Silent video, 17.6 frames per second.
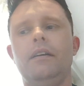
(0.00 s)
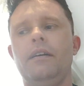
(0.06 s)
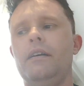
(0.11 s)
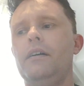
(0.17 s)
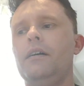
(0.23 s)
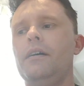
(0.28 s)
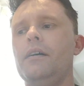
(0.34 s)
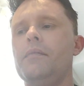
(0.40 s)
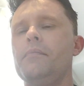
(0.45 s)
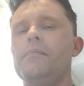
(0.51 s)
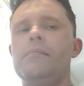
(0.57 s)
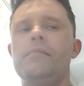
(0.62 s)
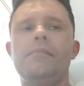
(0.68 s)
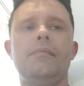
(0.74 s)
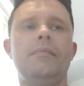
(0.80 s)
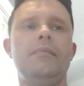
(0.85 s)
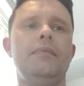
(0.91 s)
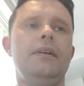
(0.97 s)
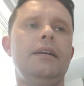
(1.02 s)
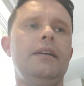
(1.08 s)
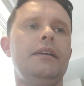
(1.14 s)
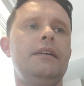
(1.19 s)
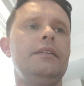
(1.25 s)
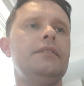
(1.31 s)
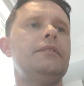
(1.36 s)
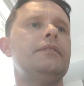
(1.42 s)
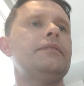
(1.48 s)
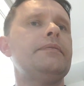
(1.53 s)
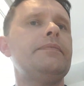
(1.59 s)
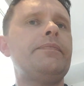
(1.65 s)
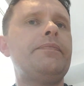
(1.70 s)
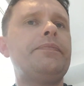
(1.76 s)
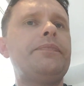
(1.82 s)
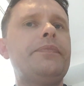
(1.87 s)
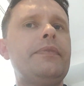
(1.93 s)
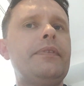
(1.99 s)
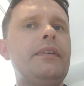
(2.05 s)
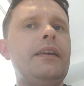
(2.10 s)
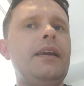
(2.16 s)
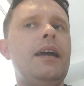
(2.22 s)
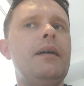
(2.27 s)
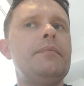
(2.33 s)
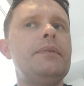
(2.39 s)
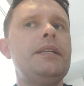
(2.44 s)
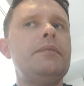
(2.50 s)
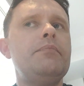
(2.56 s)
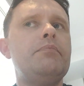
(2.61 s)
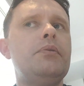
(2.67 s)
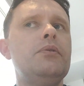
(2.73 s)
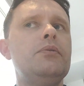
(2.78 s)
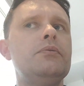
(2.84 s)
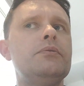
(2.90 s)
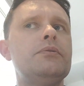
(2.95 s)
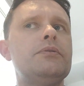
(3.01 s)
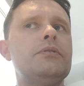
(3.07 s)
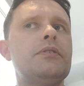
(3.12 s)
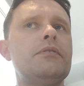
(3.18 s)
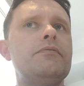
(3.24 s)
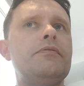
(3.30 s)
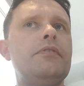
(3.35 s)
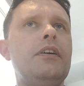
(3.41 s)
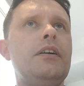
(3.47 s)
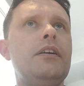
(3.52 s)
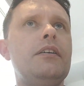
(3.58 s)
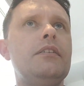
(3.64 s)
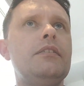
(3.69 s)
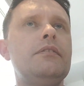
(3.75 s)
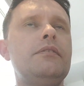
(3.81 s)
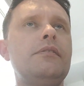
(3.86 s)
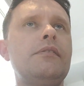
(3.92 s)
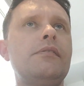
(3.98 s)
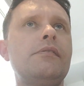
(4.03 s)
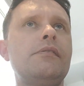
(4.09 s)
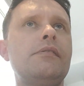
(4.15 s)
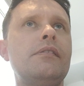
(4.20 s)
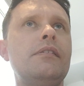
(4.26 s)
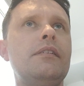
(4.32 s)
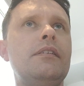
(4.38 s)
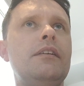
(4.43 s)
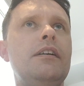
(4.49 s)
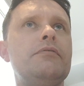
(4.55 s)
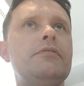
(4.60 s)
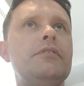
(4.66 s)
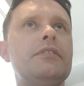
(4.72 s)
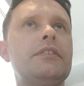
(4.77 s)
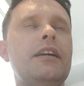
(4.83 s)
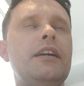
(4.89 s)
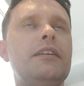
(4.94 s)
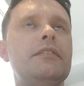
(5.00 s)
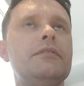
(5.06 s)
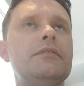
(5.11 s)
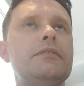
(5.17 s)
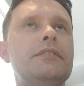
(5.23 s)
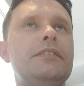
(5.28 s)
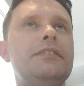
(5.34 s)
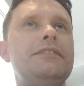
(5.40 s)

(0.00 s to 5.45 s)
And how many pulls so far? I've lost count.